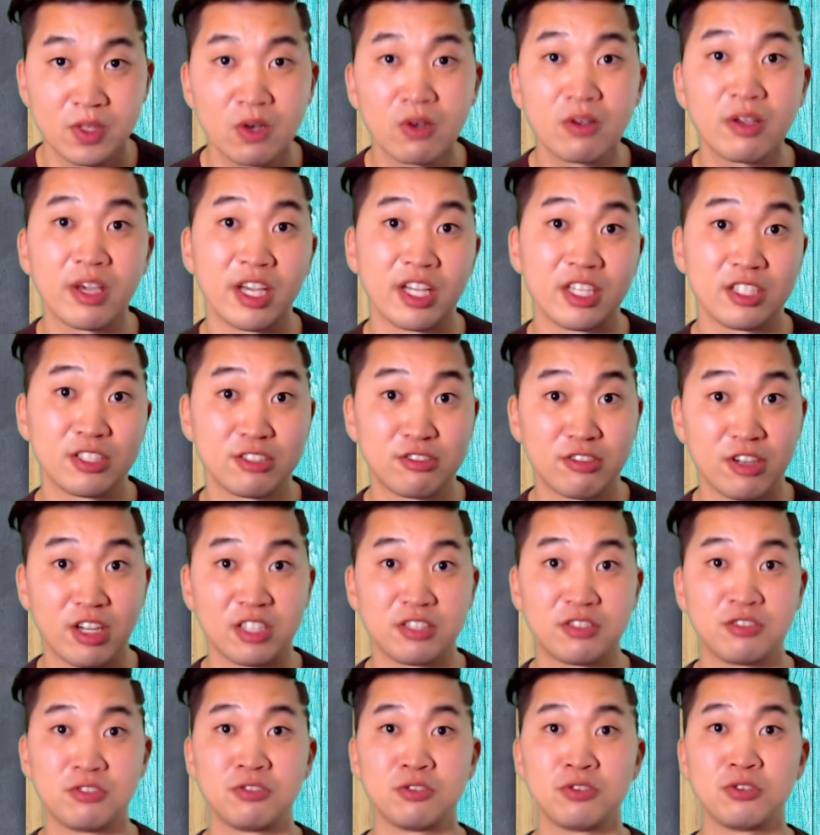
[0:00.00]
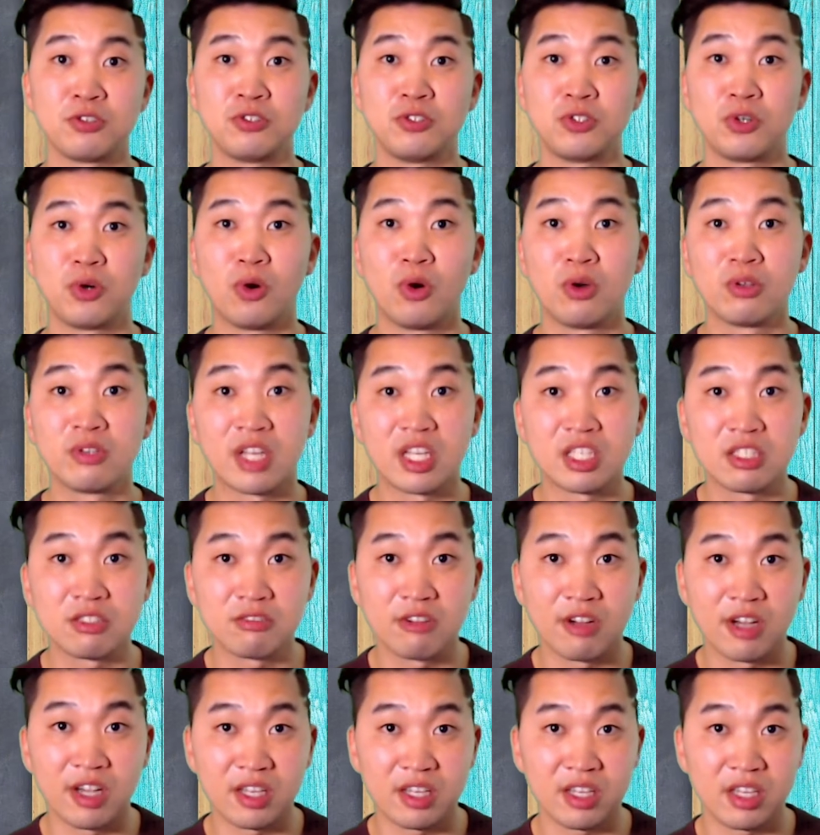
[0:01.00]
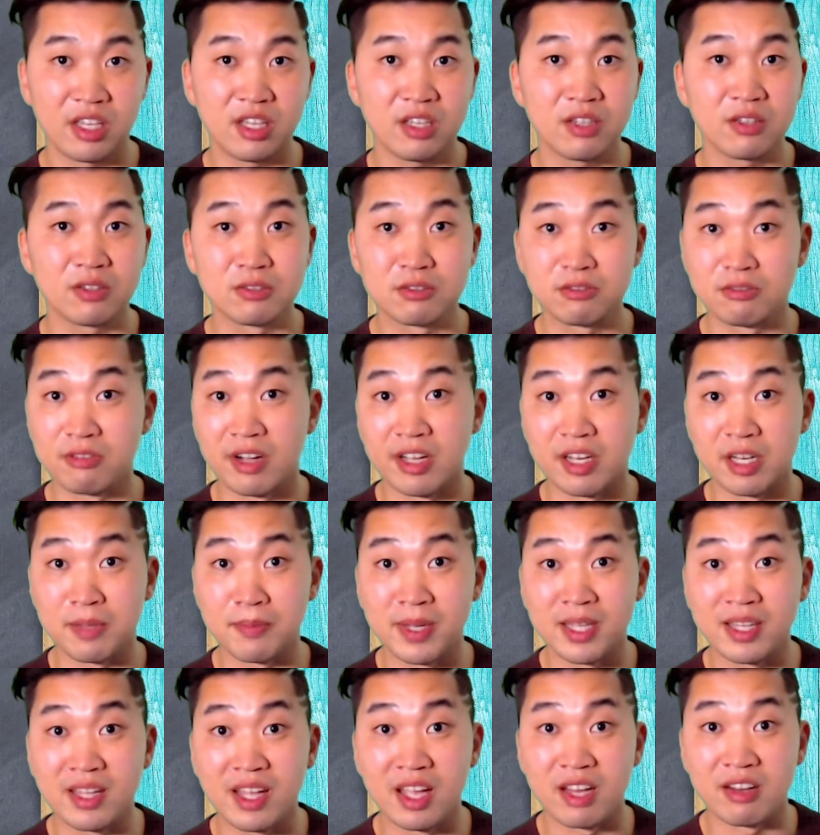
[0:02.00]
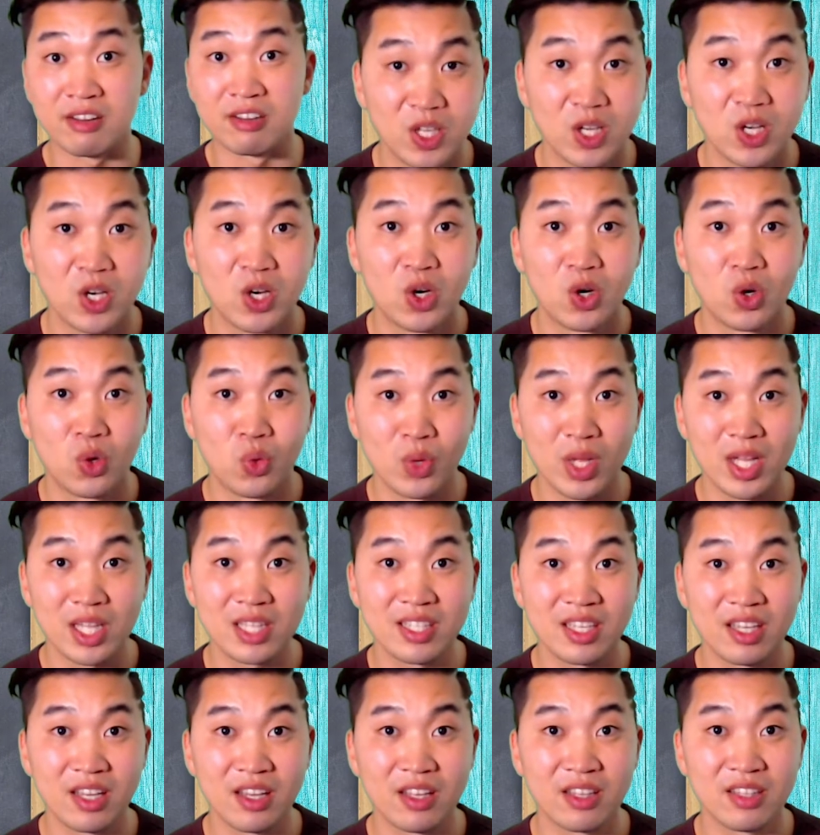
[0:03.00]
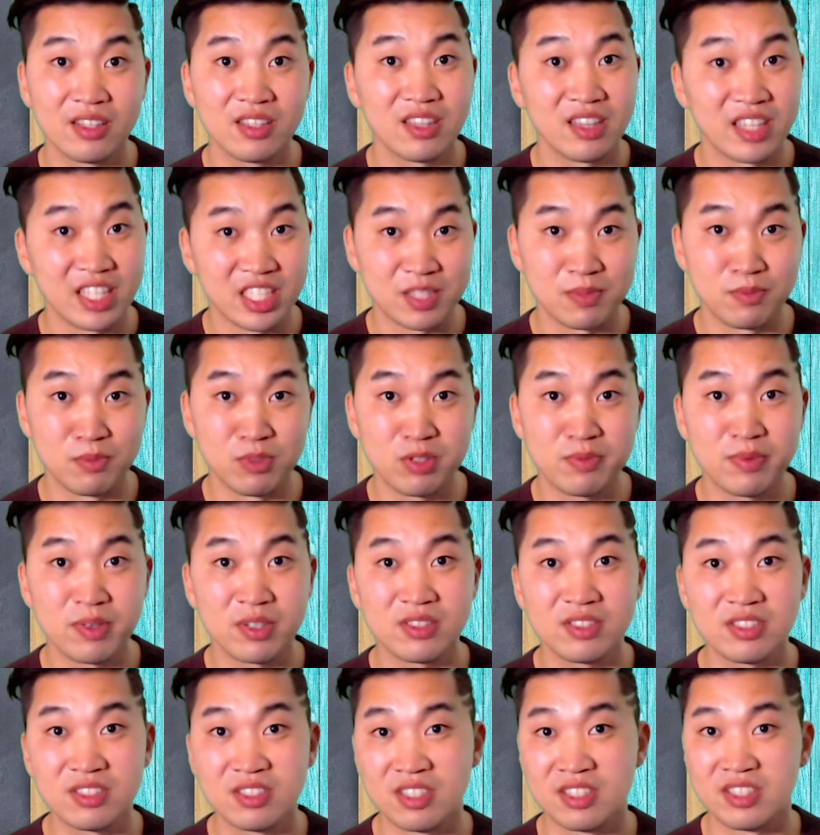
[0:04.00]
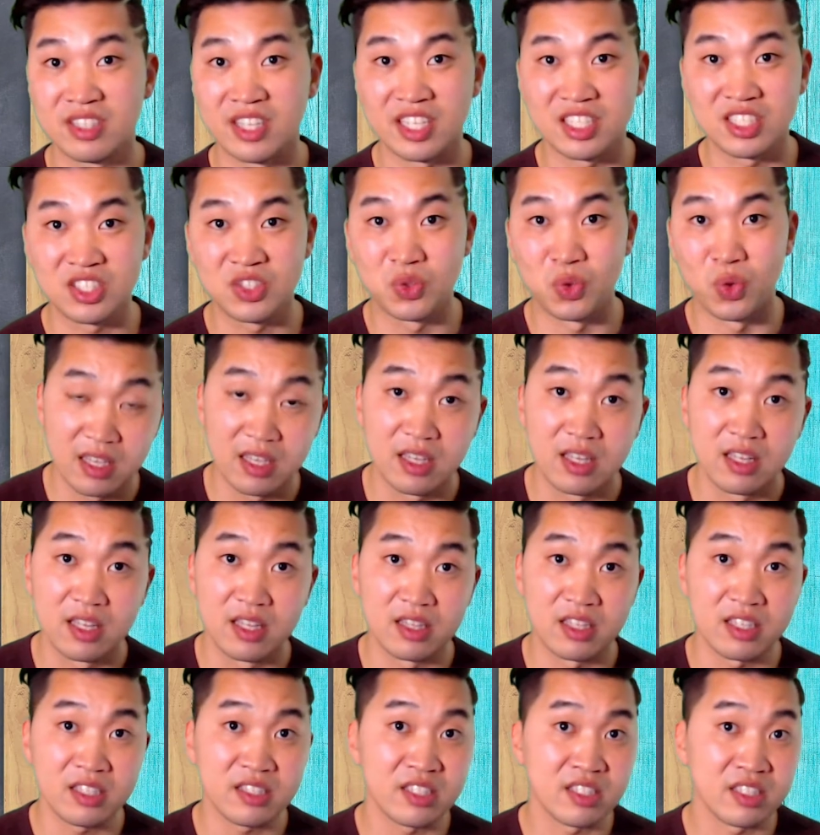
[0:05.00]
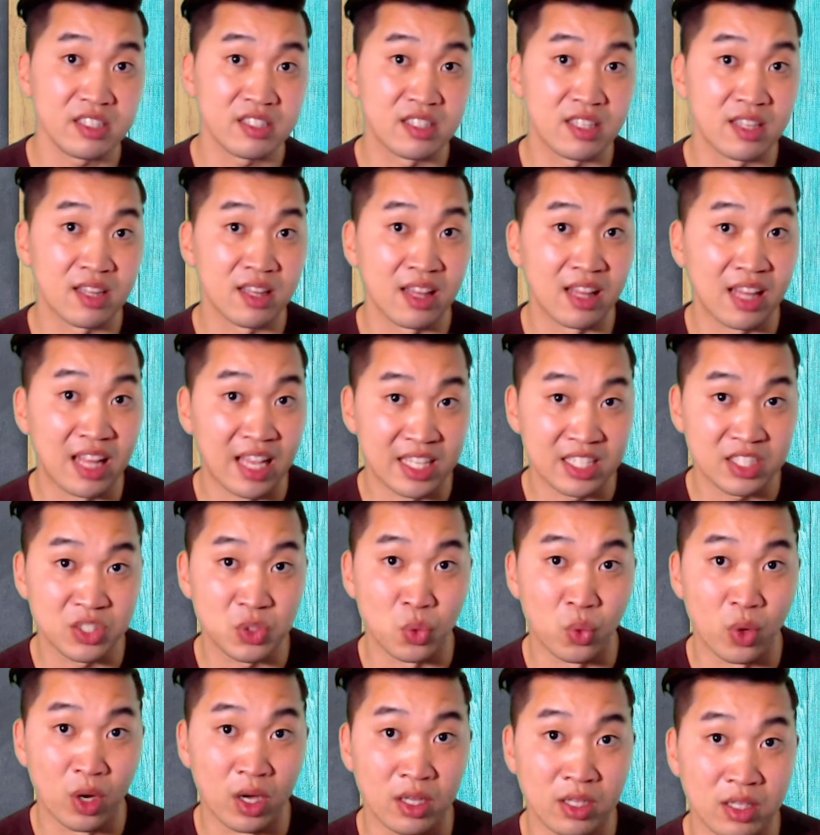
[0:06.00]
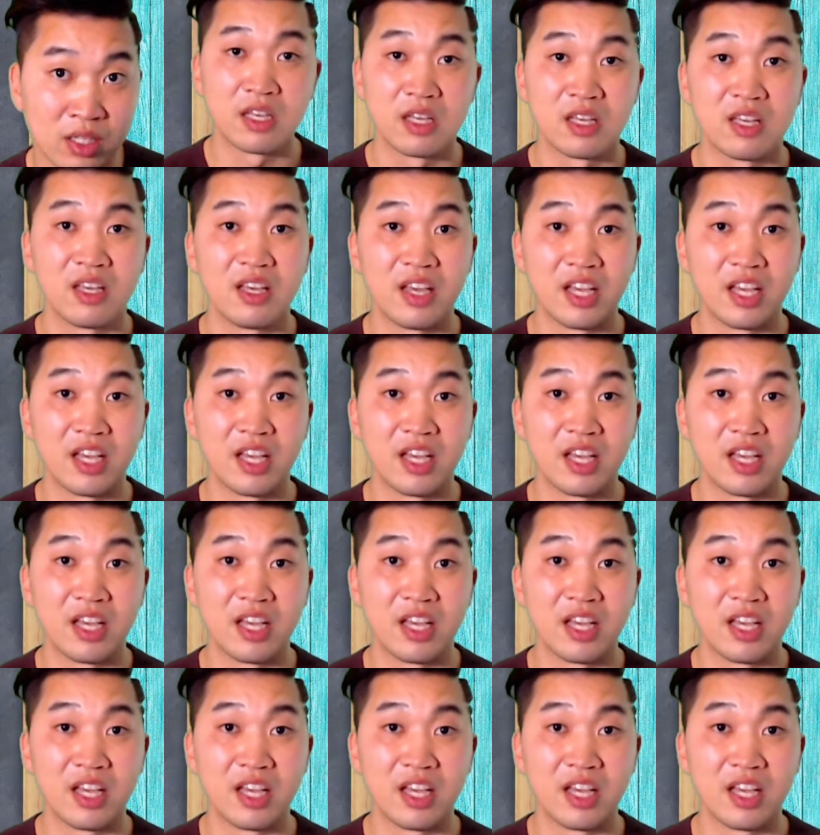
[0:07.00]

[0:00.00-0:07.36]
Okay, try to do your own handwriting on the writing material. Well done, let's move on to the next one. This is the last one.